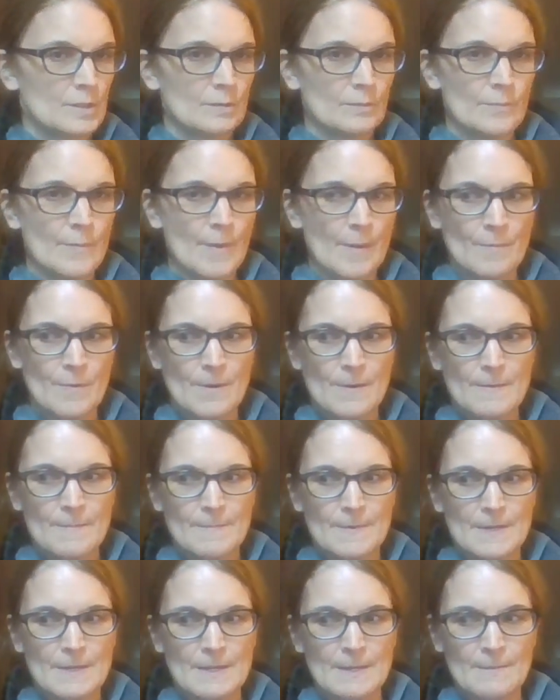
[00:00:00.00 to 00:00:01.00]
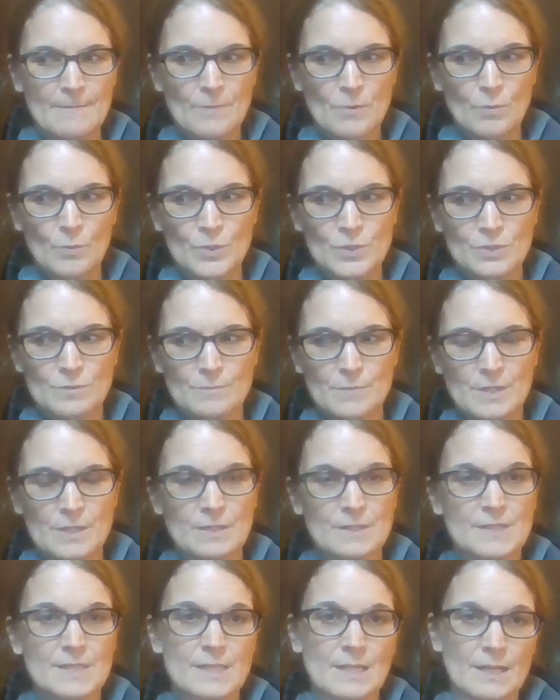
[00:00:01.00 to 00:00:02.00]
Remember, im, which
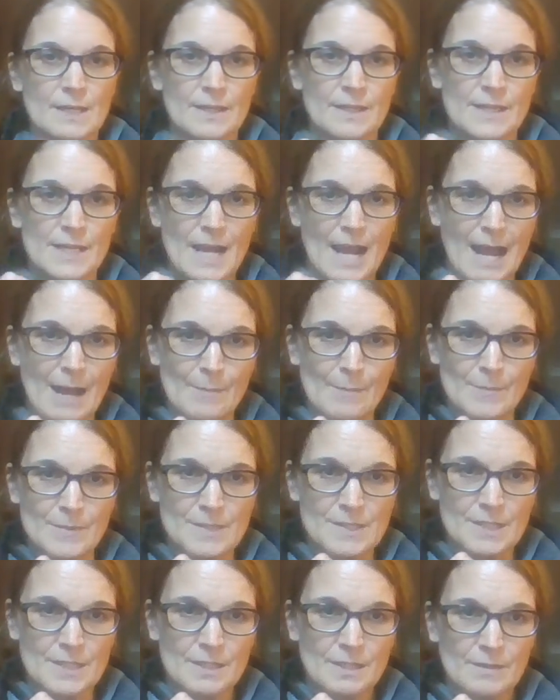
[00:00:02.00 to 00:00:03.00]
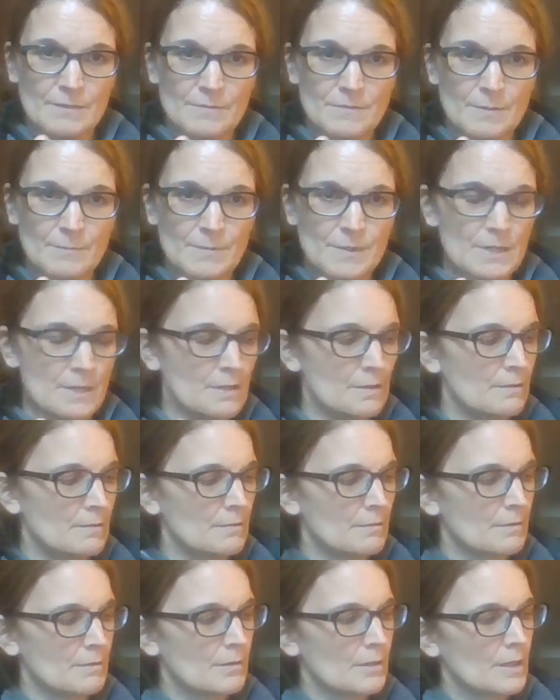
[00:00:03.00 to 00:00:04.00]
means the opposite of something.
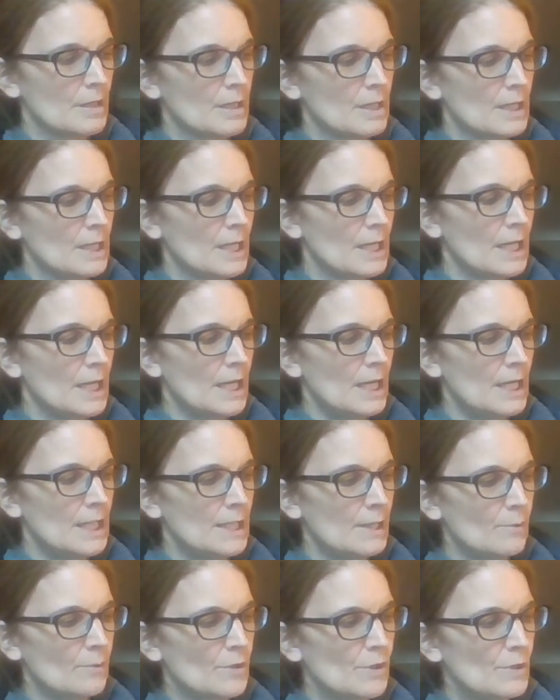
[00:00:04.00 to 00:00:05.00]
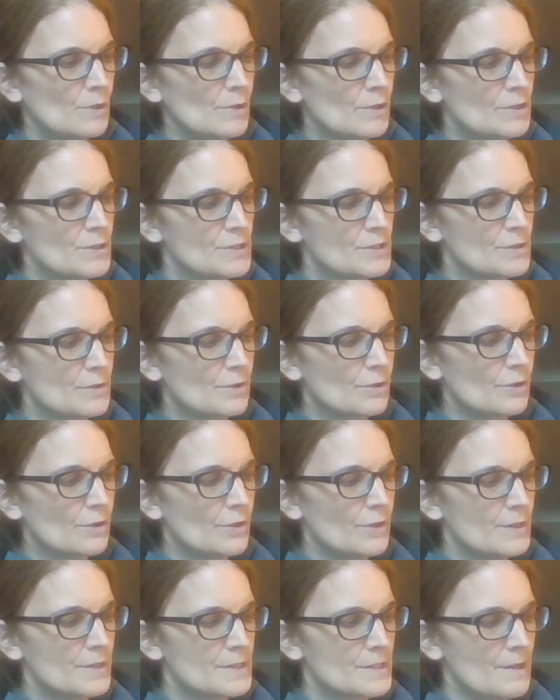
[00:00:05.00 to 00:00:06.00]
And then we
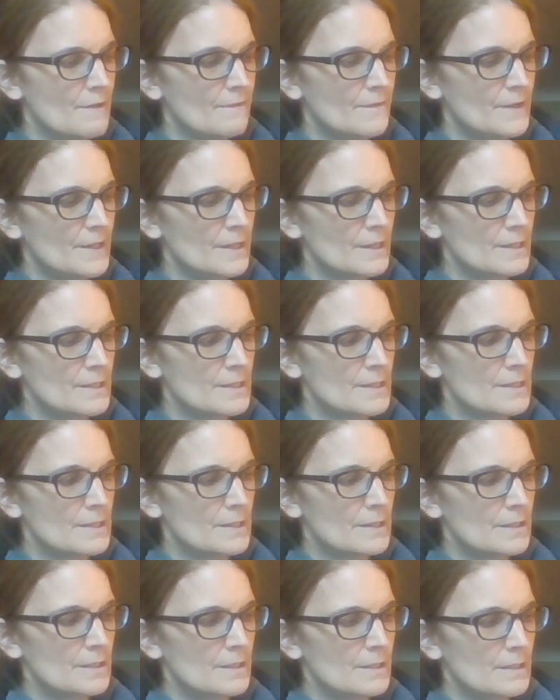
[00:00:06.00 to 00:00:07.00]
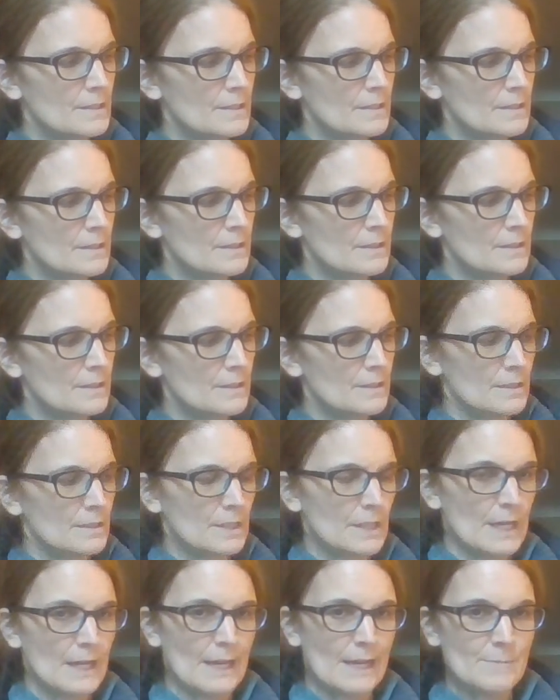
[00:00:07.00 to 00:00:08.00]
circle the suffix
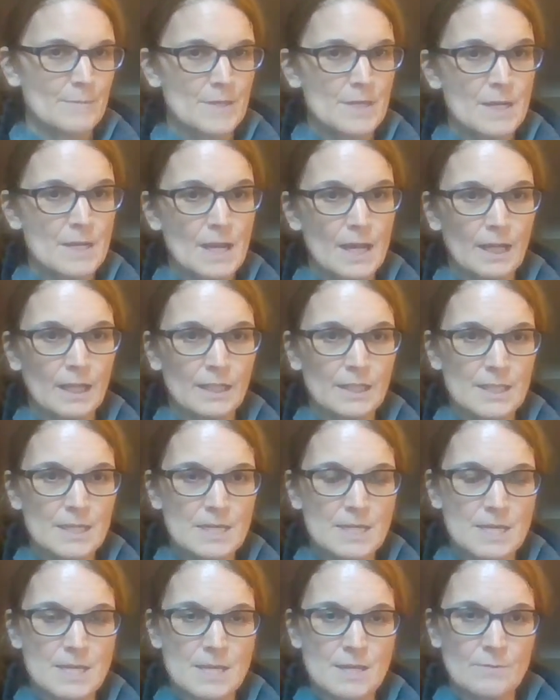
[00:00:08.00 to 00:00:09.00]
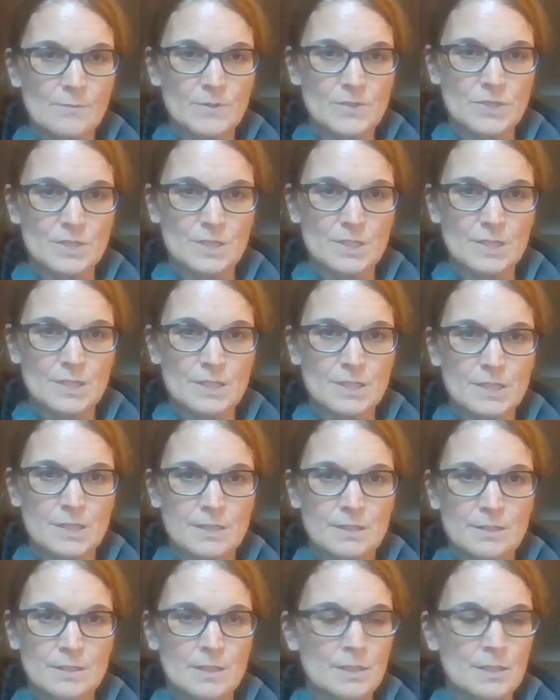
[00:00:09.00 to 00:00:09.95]
ible, which is